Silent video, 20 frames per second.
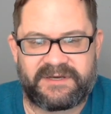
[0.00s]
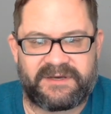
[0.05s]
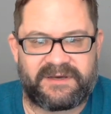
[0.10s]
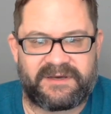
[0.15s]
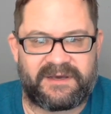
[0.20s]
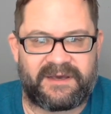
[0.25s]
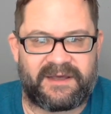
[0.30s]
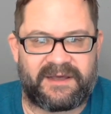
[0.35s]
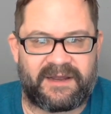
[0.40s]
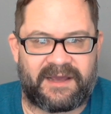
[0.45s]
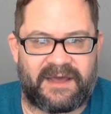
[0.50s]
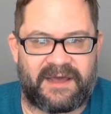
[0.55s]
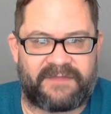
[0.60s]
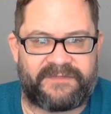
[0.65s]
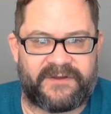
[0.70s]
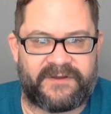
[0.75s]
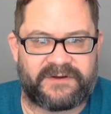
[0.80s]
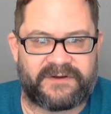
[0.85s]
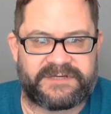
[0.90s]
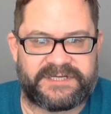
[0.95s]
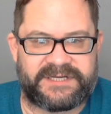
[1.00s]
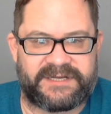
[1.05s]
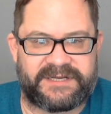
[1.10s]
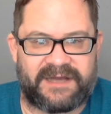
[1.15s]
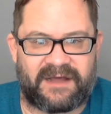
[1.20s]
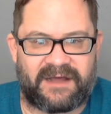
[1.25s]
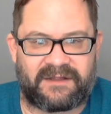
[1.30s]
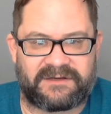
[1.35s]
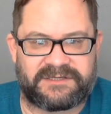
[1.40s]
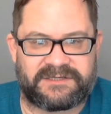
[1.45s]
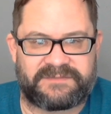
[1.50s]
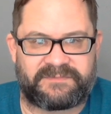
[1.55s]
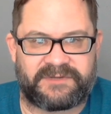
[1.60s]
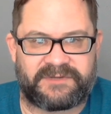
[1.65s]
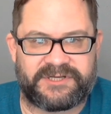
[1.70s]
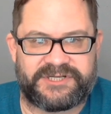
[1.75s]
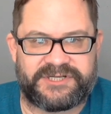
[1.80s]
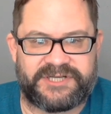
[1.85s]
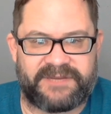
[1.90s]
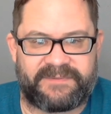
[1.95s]
and I got $13
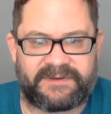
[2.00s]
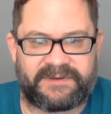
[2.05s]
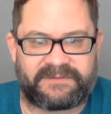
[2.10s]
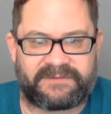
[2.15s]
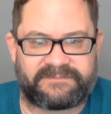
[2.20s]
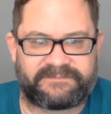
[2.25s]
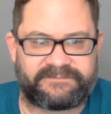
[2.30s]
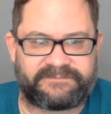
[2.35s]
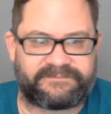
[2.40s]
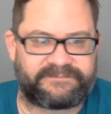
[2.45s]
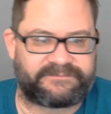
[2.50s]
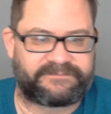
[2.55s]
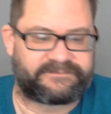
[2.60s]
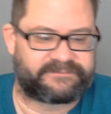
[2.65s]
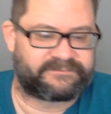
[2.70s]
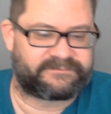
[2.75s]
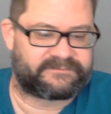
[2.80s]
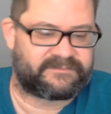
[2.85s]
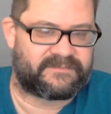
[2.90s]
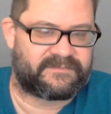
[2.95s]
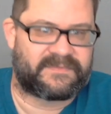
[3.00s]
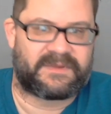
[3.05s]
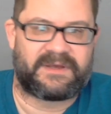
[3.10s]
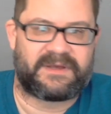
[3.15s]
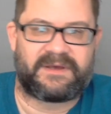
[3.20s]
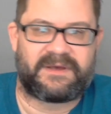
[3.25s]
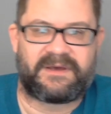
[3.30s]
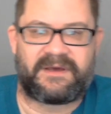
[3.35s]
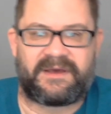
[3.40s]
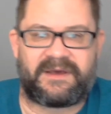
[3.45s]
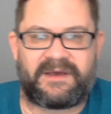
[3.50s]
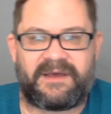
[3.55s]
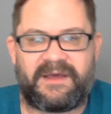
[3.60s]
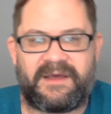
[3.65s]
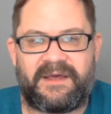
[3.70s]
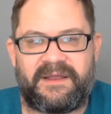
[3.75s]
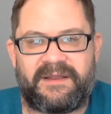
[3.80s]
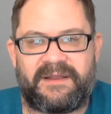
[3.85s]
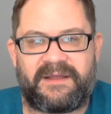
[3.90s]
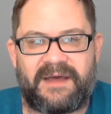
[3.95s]
plus shipping.
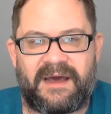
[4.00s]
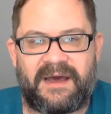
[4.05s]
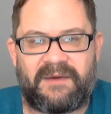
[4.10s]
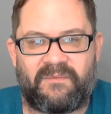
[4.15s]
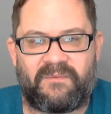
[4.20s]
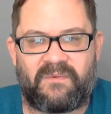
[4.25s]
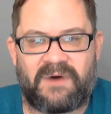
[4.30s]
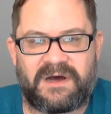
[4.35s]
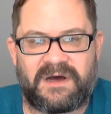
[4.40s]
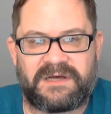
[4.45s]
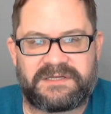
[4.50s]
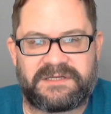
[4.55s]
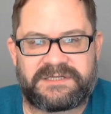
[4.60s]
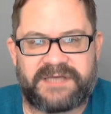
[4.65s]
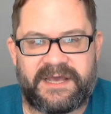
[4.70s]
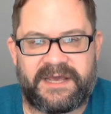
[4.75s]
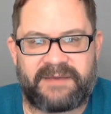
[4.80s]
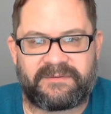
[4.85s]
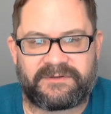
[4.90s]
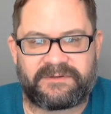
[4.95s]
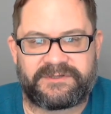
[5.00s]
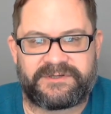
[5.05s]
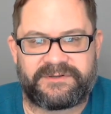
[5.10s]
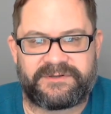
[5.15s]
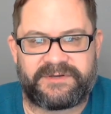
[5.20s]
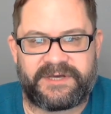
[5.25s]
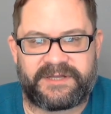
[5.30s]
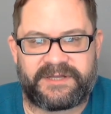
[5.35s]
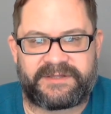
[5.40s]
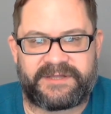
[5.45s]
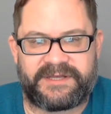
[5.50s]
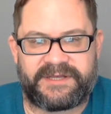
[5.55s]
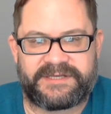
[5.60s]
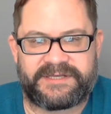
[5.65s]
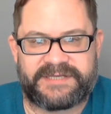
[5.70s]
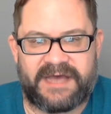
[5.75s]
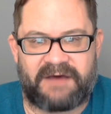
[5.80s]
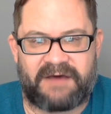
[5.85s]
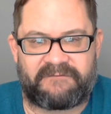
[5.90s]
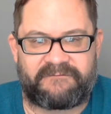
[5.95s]
And I was able to get
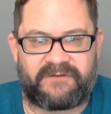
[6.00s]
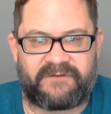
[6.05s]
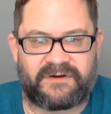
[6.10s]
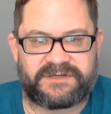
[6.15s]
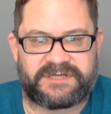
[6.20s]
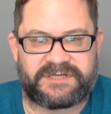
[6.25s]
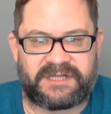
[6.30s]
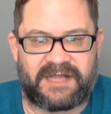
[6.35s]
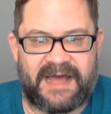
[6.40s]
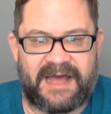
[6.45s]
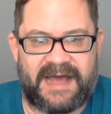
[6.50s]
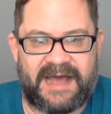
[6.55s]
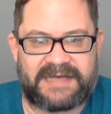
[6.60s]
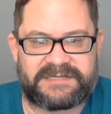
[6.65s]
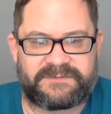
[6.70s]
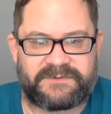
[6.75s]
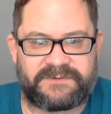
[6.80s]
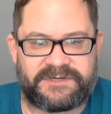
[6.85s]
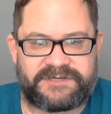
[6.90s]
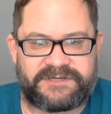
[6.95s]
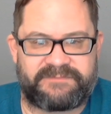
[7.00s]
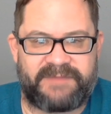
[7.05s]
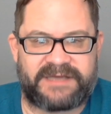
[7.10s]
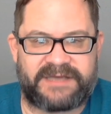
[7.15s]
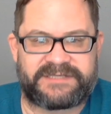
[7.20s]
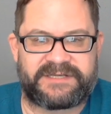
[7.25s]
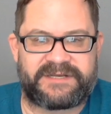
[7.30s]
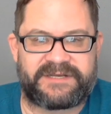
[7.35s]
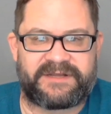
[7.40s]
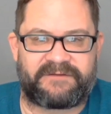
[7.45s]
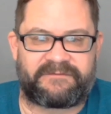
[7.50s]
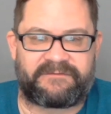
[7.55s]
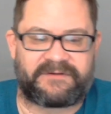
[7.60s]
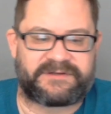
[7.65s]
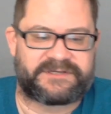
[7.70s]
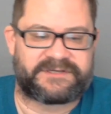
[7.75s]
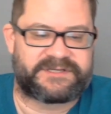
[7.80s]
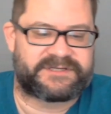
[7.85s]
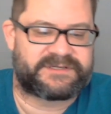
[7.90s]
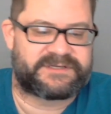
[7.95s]
these out first class, which makes a
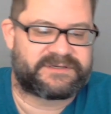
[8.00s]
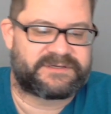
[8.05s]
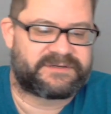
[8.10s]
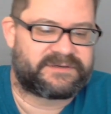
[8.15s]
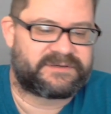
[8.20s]
difference.